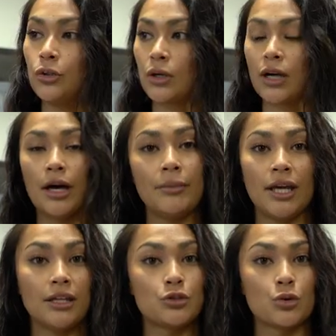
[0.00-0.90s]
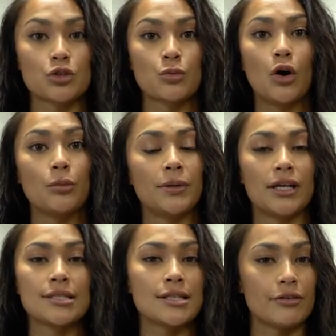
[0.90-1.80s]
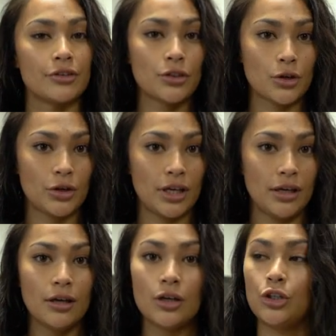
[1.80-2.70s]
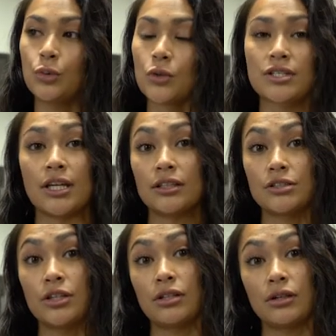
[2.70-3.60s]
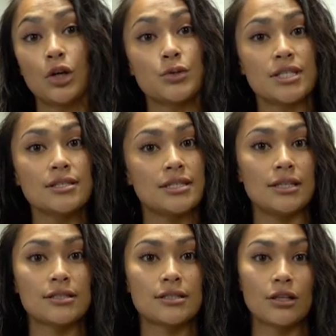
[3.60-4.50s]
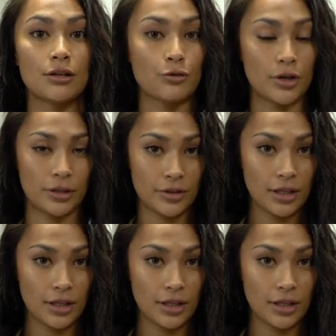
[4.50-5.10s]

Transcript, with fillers: You will come in and doors will open at seven thirty. You will sit to the closest seats to the front of